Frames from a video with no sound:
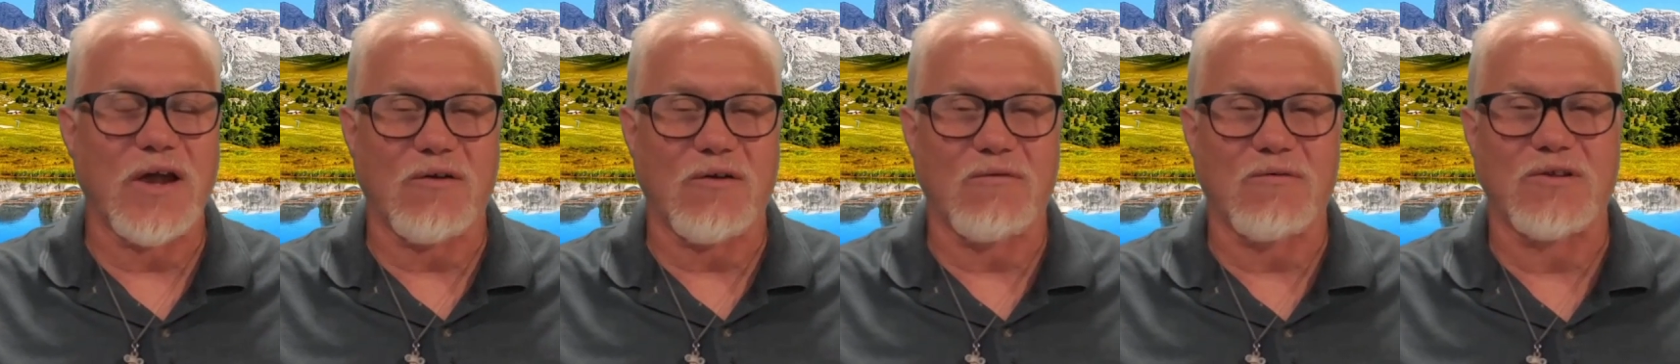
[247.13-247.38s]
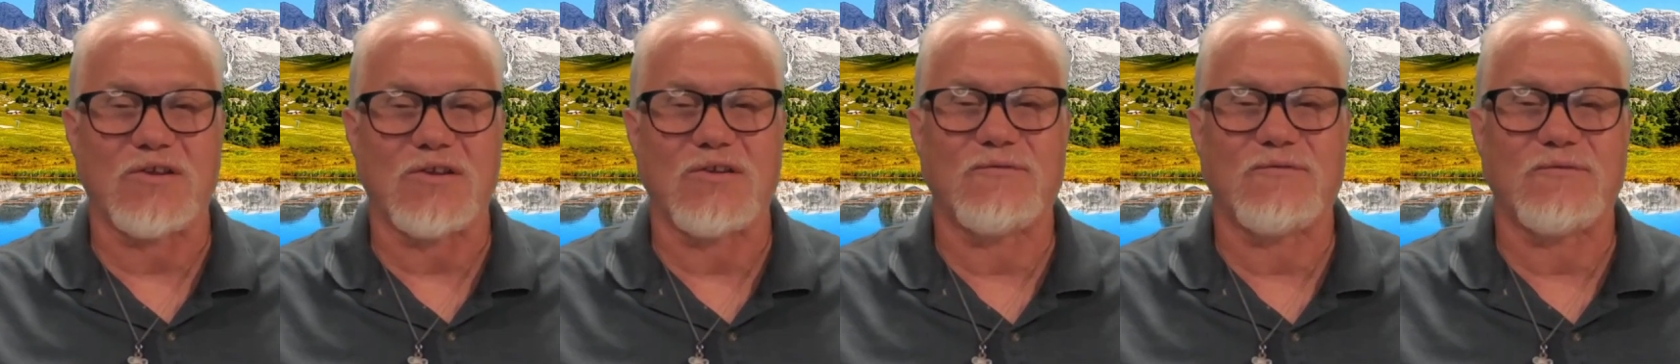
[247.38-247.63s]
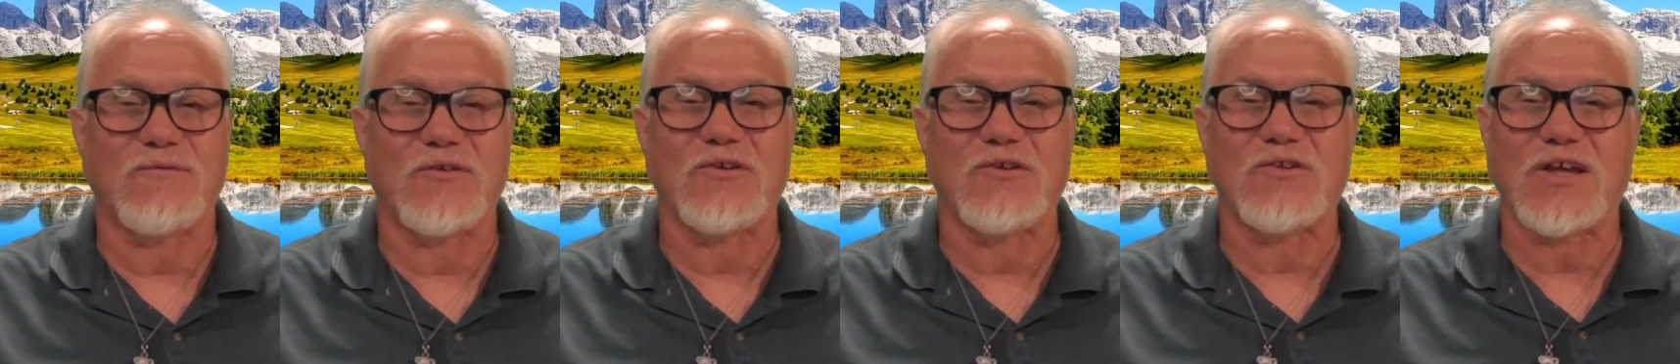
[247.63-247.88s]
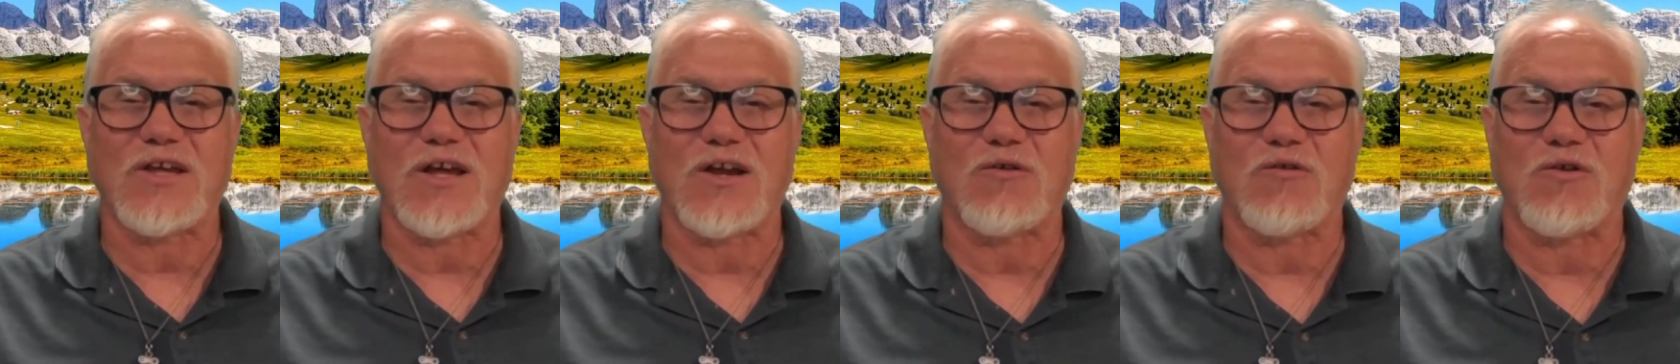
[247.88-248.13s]
or when you feel
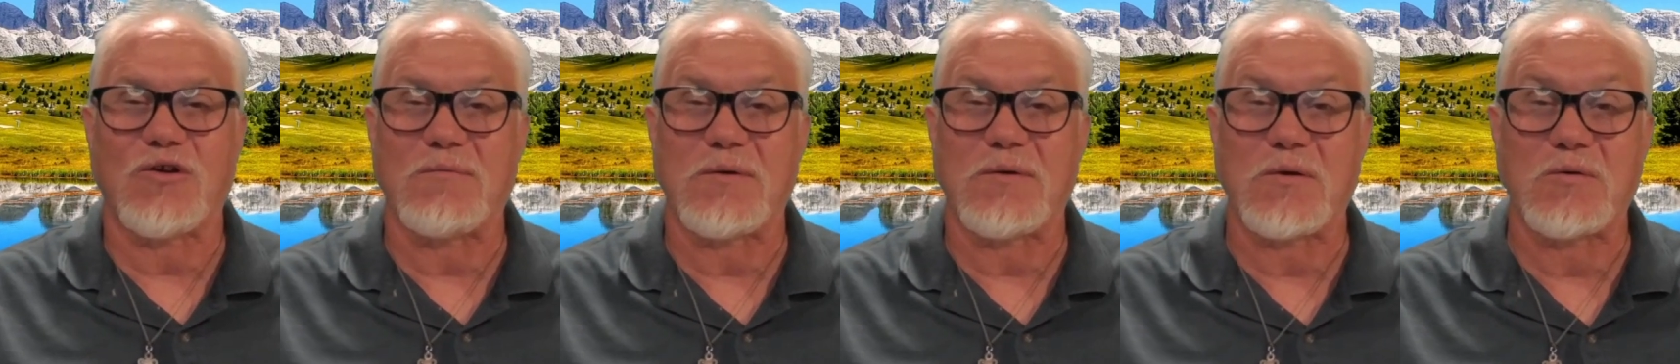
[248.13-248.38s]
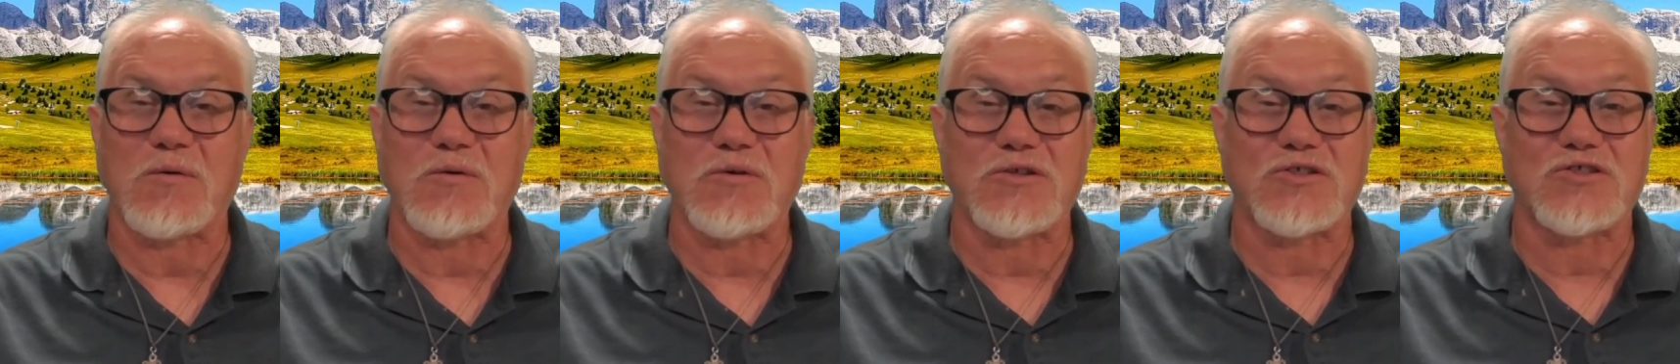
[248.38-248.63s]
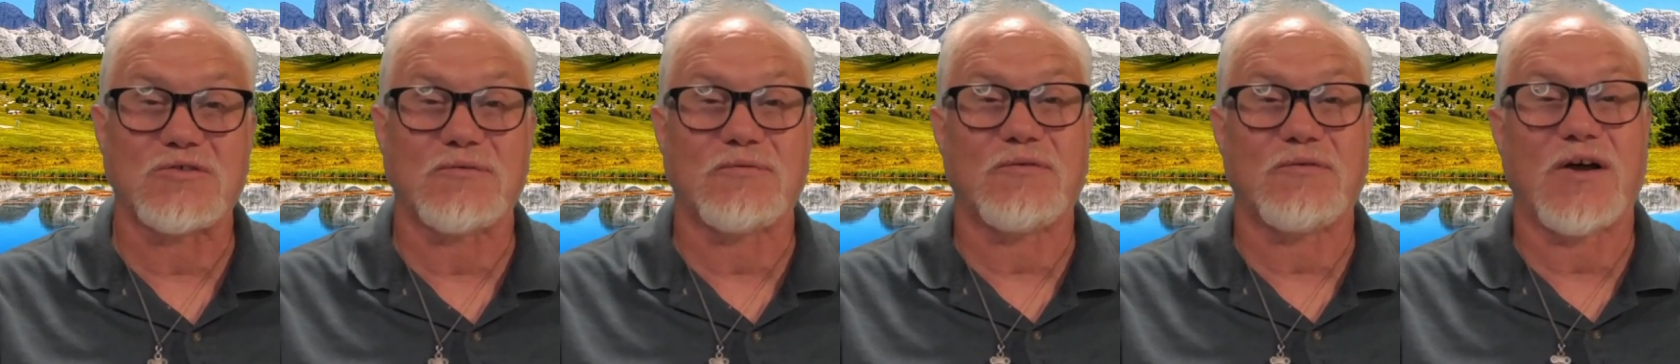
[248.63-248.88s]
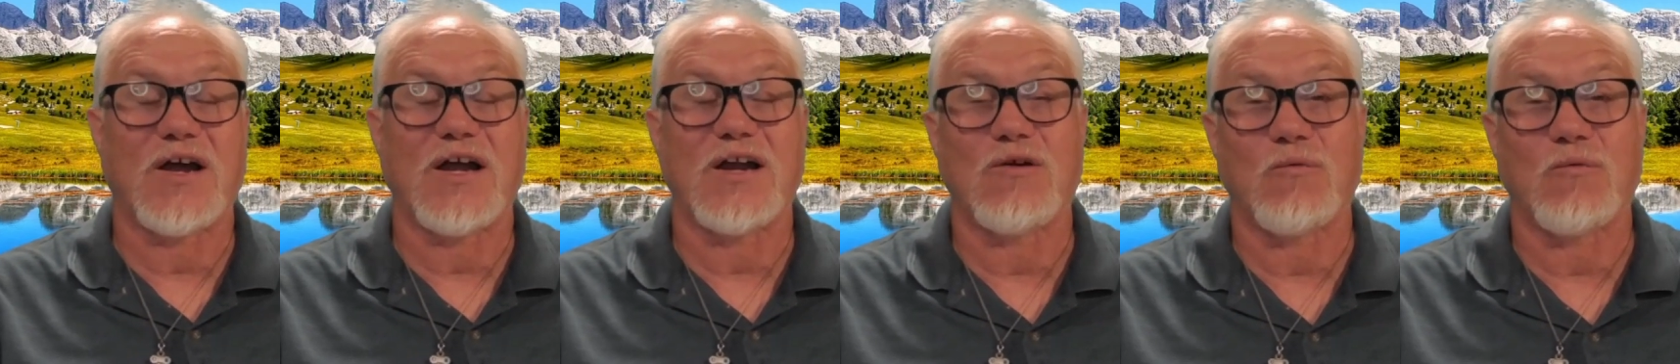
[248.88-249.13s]
that away, maybe we should
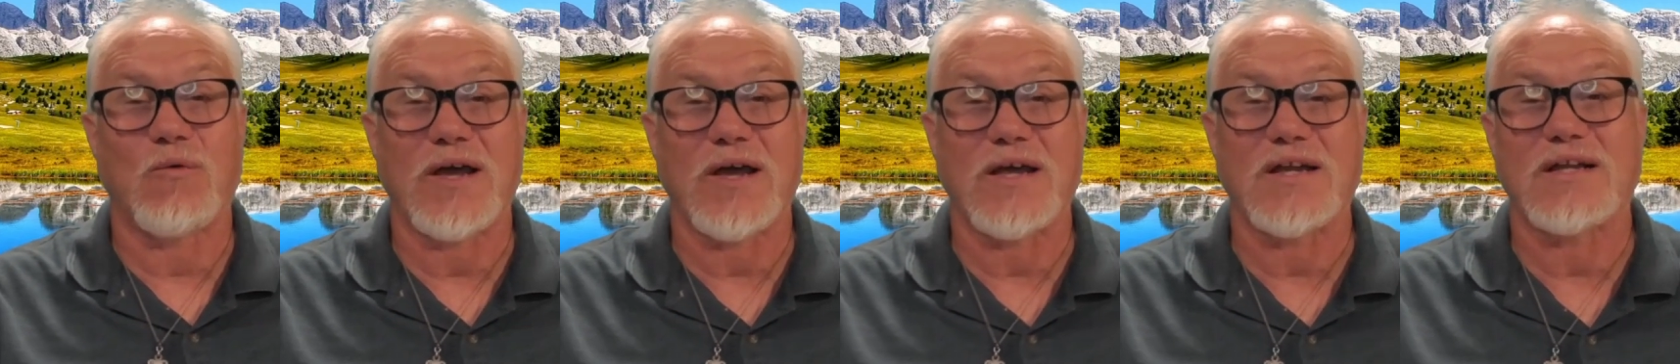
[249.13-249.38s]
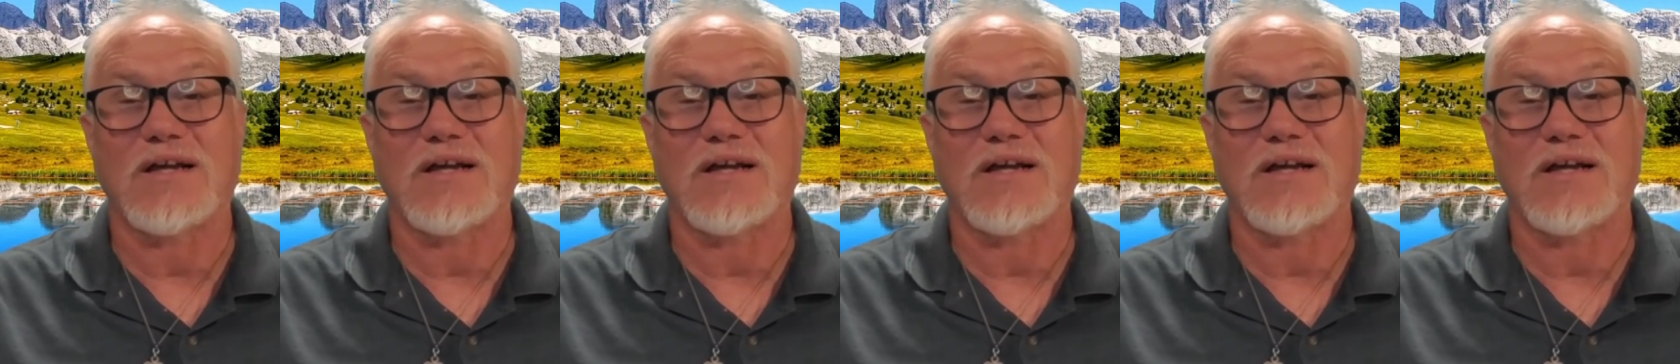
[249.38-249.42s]
find a way